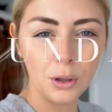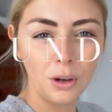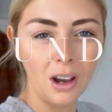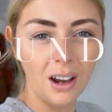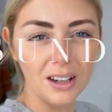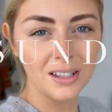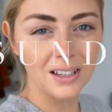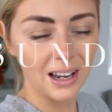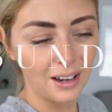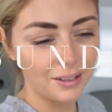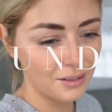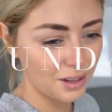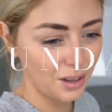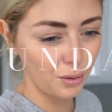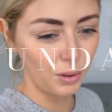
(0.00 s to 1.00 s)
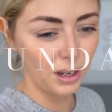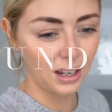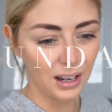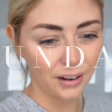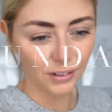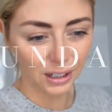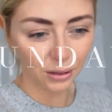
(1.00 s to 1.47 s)
you guys down so that we
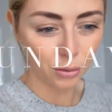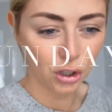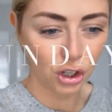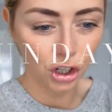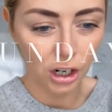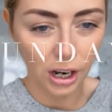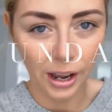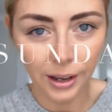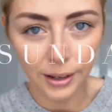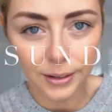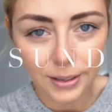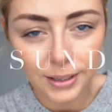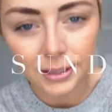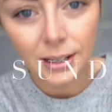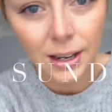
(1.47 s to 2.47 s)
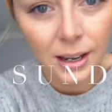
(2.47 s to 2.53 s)
can have a little chat.